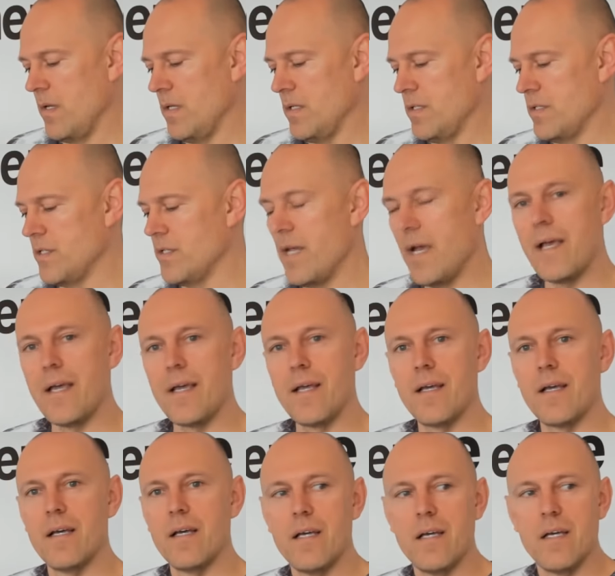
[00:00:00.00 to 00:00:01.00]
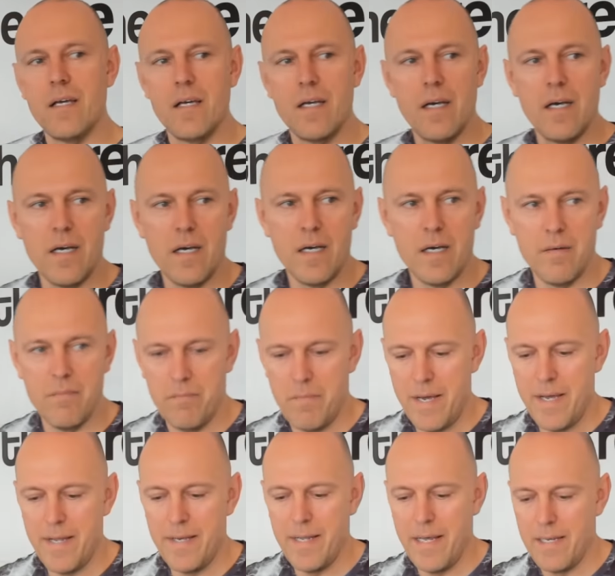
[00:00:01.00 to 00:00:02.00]
today
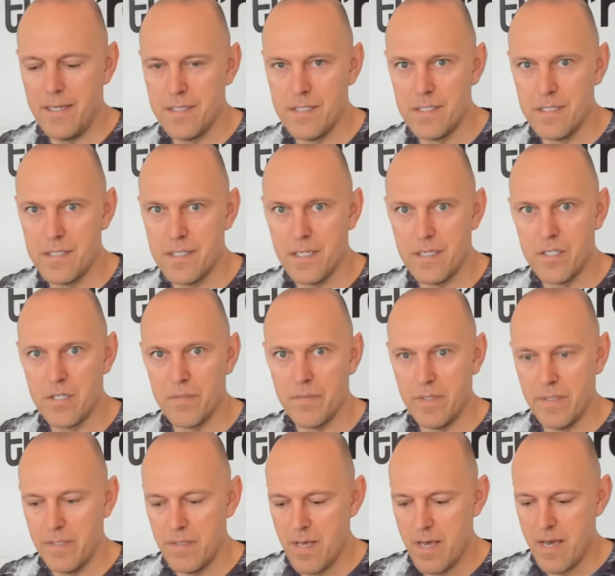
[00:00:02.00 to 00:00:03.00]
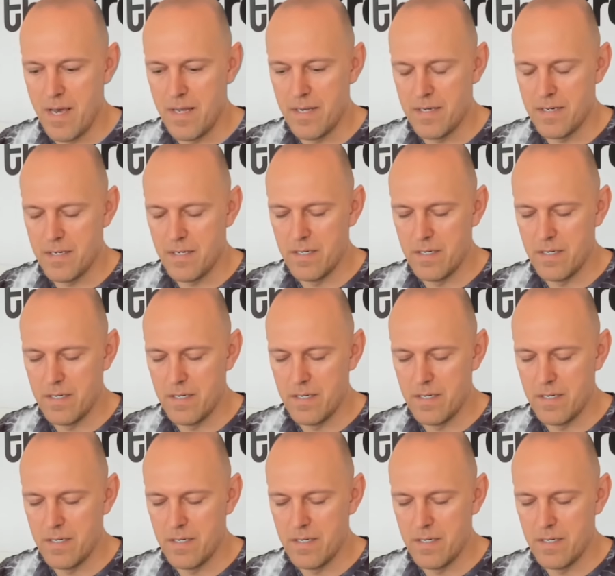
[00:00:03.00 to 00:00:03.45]
my analysis said to me that